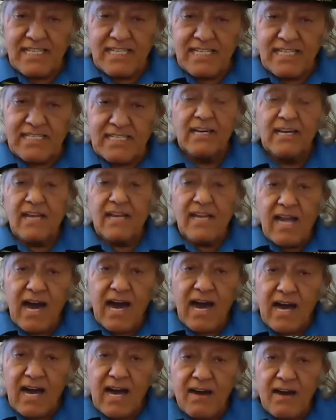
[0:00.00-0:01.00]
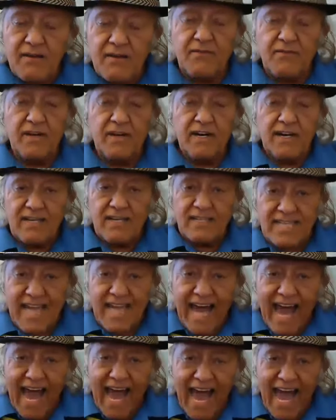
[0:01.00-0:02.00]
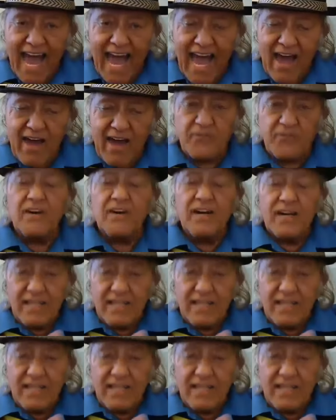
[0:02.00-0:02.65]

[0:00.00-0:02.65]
love, laugh.